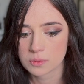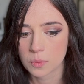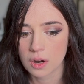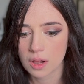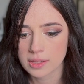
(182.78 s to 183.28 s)

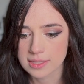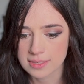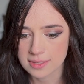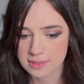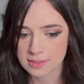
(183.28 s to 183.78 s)
We're all his
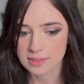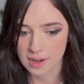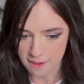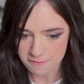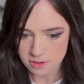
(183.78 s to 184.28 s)
nieces
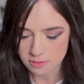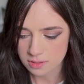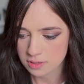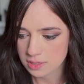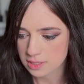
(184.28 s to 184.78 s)
and
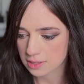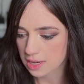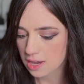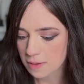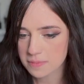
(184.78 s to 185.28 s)
nephews. He's
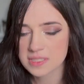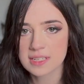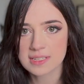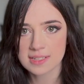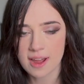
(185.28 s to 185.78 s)
like, come
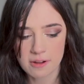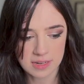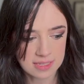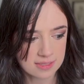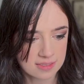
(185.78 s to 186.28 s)
sit
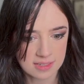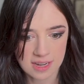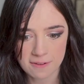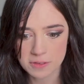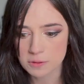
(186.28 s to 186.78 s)
down, nieces and
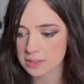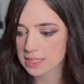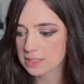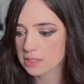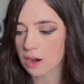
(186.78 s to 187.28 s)
nephews.
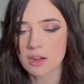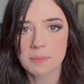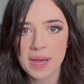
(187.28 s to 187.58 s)
Let's talk